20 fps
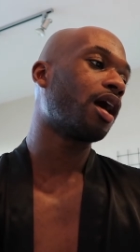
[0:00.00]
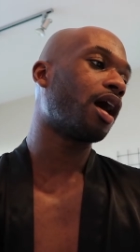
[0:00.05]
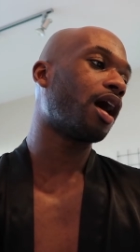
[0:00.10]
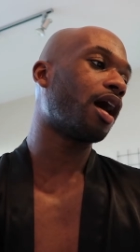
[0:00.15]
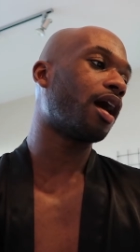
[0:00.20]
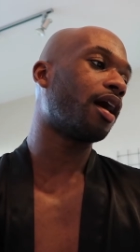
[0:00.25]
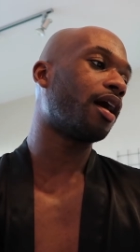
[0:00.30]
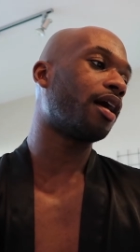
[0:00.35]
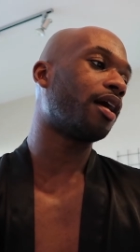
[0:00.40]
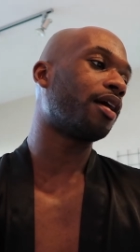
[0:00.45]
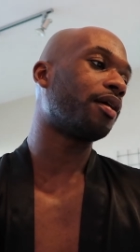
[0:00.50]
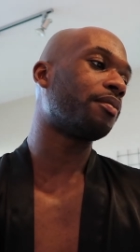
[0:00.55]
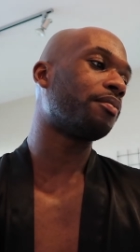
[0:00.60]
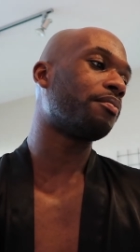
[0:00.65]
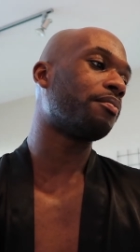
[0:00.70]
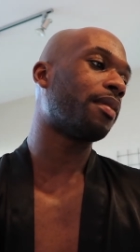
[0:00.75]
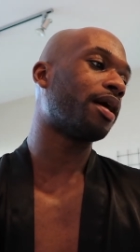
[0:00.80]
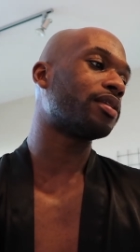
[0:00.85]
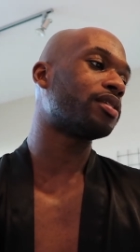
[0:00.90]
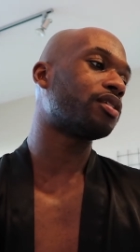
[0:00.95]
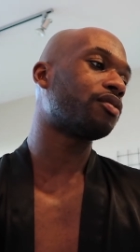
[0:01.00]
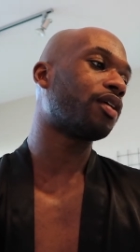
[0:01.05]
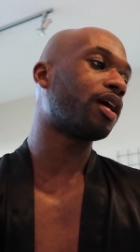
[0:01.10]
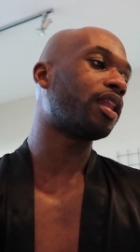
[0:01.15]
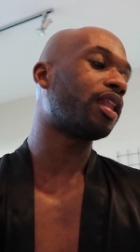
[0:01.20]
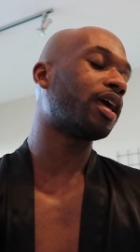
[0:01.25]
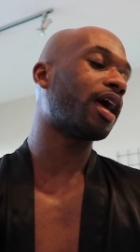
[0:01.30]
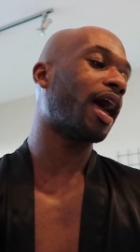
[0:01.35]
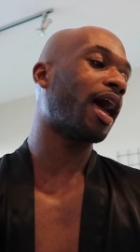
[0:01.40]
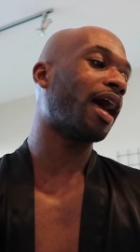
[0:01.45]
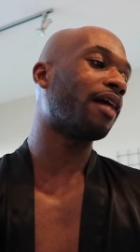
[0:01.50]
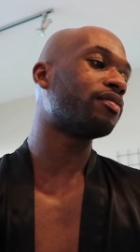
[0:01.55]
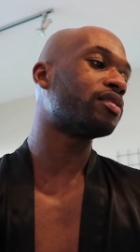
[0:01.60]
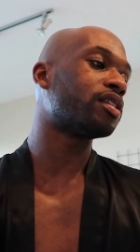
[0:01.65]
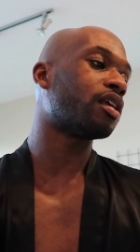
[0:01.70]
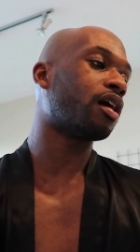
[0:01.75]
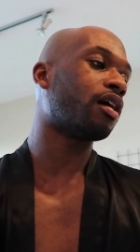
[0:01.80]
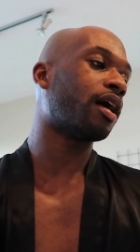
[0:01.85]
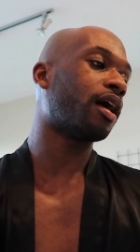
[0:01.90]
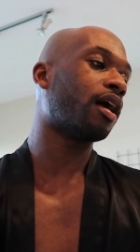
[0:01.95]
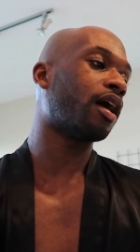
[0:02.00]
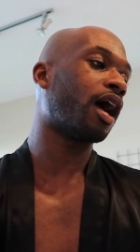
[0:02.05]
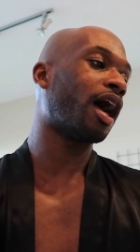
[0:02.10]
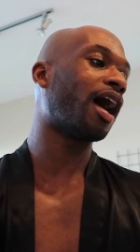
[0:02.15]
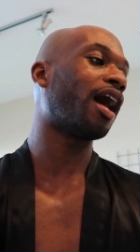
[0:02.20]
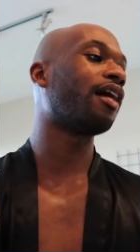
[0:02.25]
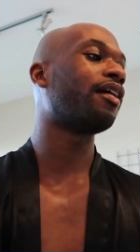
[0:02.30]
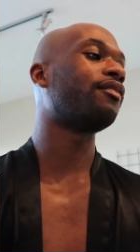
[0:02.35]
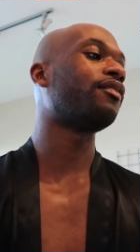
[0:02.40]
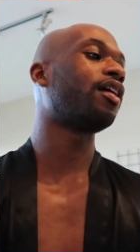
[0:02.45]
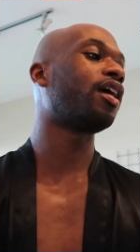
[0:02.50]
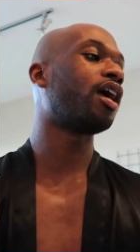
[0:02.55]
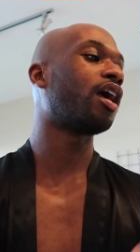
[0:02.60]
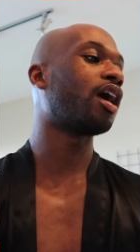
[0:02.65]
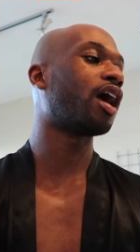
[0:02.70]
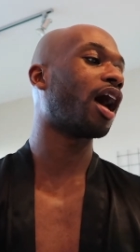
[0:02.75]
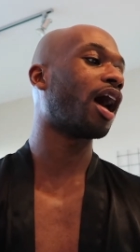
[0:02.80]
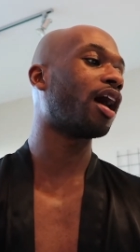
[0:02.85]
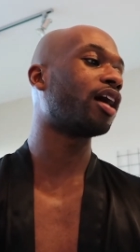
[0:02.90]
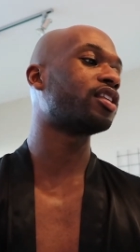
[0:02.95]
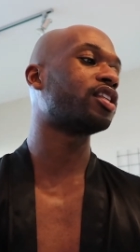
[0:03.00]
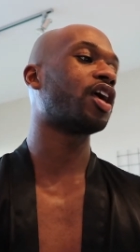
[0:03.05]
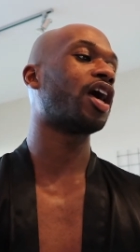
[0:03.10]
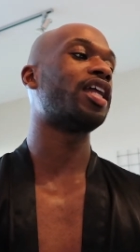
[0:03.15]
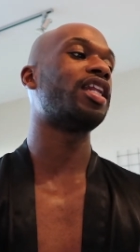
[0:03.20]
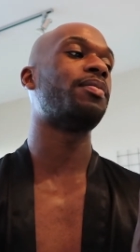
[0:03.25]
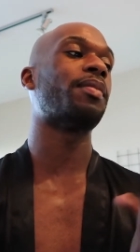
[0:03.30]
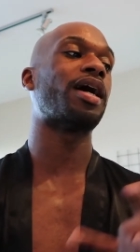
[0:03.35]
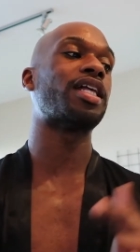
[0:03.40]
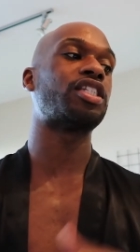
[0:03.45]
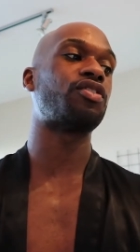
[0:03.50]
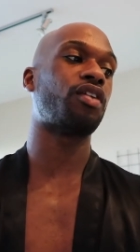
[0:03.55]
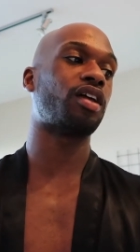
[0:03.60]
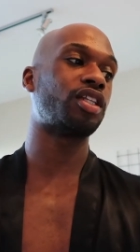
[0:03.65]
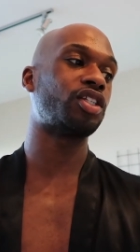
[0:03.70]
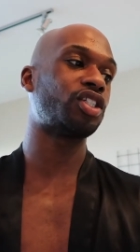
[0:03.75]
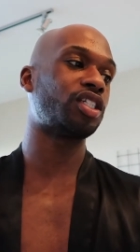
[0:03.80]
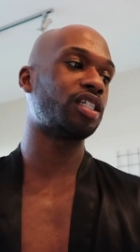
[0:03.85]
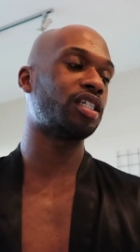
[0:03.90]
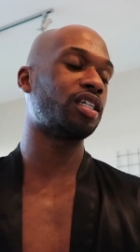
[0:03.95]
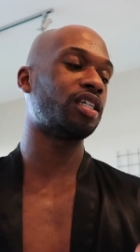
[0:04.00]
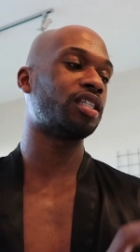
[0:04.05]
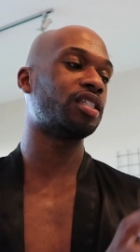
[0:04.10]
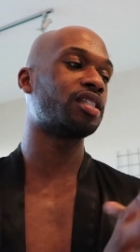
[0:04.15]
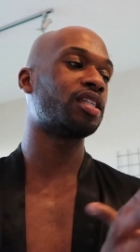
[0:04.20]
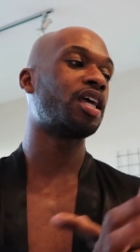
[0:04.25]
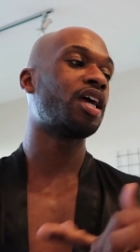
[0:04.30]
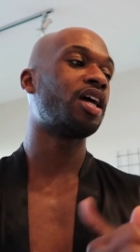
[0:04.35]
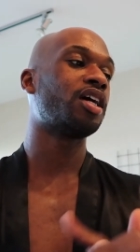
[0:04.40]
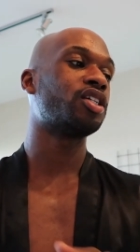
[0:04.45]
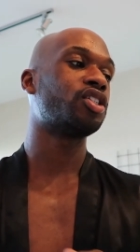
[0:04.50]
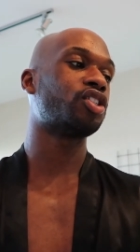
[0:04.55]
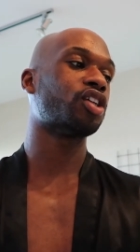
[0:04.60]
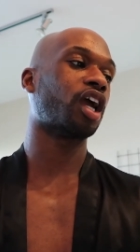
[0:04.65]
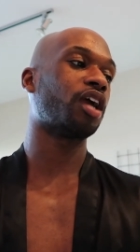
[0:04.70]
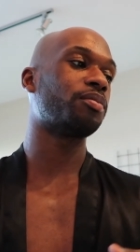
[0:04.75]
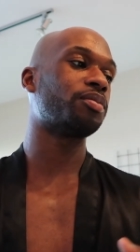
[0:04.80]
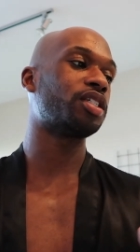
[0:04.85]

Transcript: Mozzarella, I have salt, I need mozzarella cheese, sharp